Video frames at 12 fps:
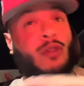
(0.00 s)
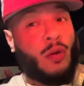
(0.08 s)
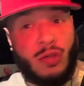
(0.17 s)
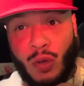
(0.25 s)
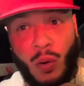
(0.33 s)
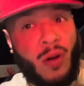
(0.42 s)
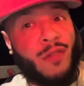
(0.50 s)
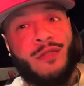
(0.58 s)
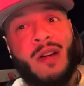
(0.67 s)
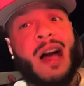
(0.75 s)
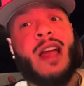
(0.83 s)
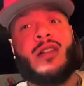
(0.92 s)
Those are all
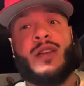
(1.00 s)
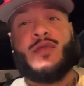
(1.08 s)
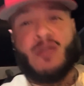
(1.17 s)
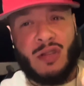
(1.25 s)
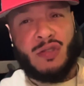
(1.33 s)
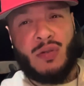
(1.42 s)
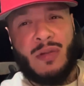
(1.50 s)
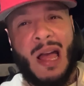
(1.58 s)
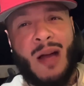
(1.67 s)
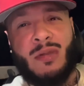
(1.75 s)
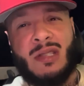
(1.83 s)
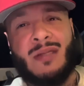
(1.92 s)
fire. And if you could do
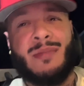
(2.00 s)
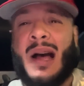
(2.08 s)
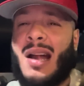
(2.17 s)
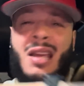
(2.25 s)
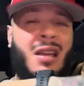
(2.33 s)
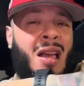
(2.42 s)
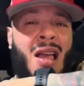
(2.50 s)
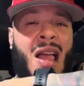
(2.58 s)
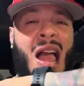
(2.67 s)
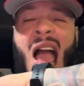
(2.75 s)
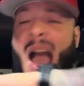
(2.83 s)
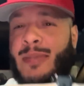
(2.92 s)
that with somebody,
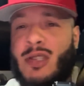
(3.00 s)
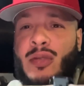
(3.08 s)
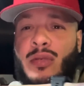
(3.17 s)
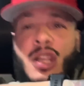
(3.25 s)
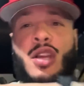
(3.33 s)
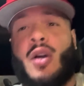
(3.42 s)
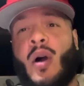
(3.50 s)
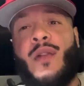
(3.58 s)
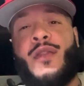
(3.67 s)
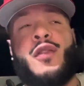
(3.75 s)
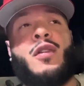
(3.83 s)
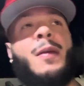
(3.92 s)
absolutely go
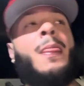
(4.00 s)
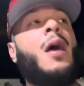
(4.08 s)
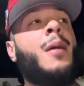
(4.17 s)
for it.